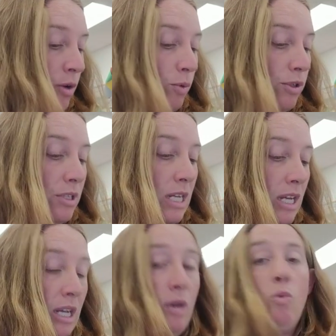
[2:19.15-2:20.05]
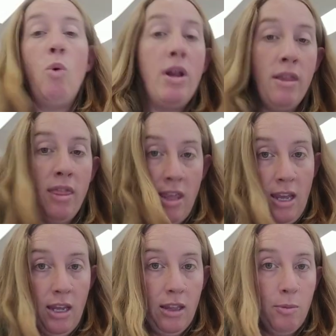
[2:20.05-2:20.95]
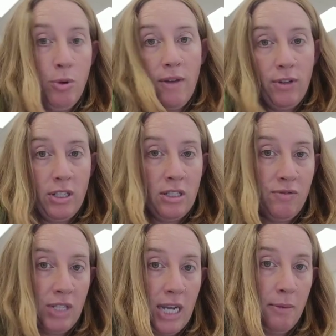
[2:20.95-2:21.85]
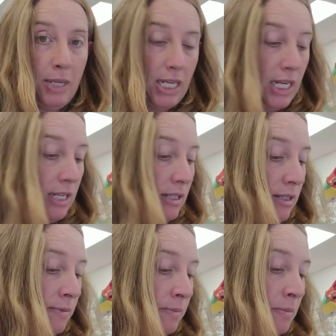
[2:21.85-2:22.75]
we're seeing one thing, the prevalence of diabetes,